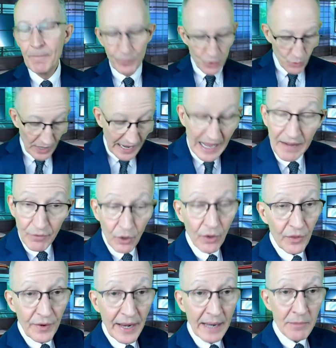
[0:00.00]
Do I have all the
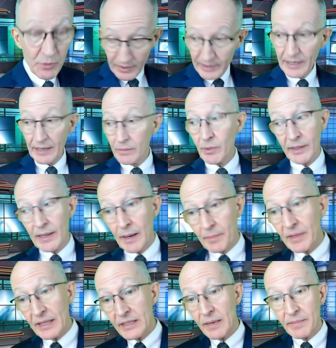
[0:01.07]
names? Well, yeah, well, I mean,
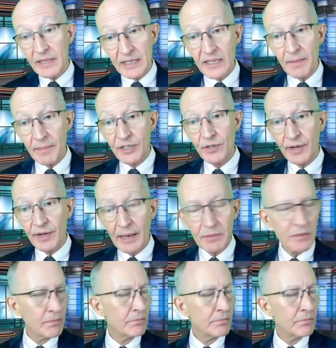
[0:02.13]
they sent, they sent me two names.